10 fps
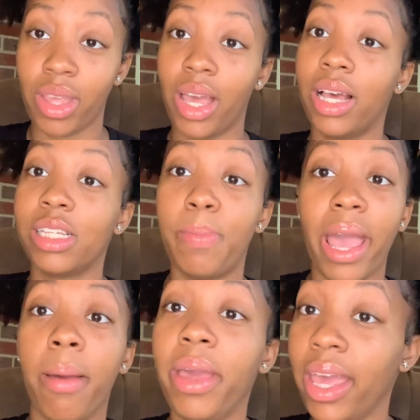because
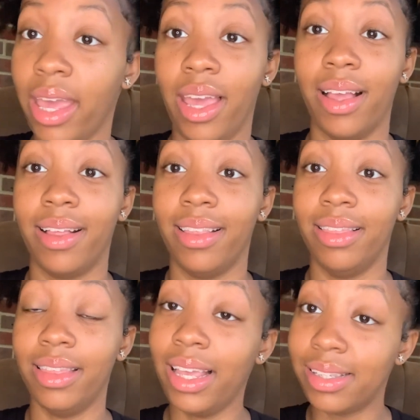baby,
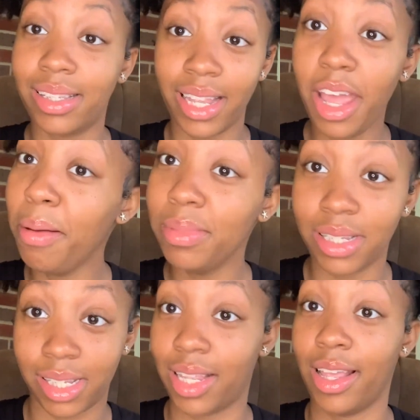these tips
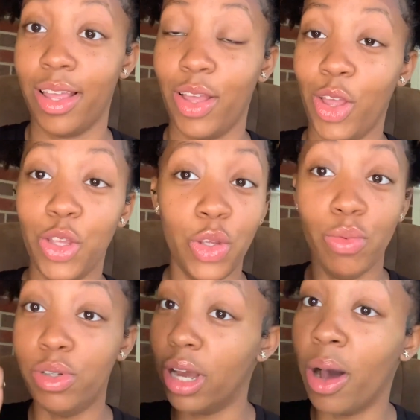you
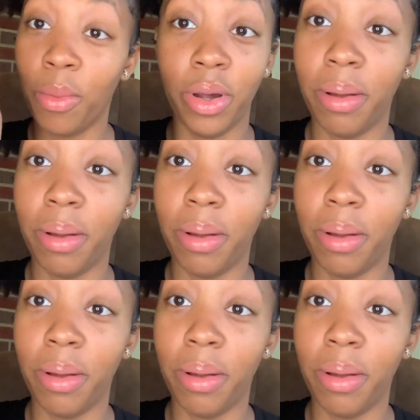don't want to